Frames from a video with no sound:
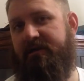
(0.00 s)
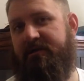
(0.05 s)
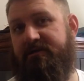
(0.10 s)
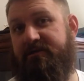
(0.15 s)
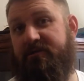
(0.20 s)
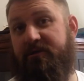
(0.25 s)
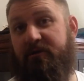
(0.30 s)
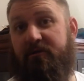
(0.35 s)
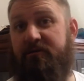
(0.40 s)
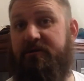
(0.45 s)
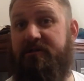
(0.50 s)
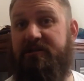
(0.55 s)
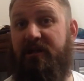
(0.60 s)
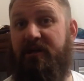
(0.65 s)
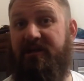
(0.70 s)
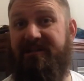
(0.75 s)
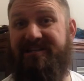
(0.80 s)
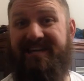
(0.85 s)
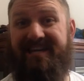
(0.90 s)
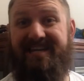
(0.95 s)
It's grown as
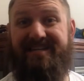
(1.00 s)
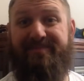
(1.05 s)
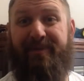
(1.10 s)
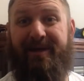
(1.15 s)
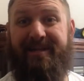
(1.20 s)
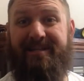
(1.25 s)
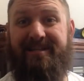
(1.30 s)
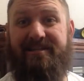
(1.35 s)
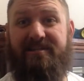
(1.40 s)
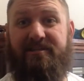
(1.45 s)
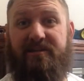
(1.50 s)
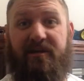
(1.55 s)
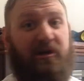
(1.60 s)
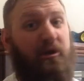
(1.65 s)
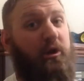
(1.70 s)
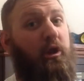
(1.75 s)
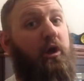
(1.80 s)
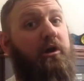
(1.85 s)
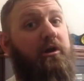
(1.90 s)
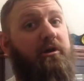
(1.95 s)
long as I expected, or
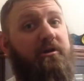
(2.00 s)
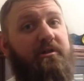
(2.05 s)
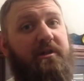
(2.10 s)
longer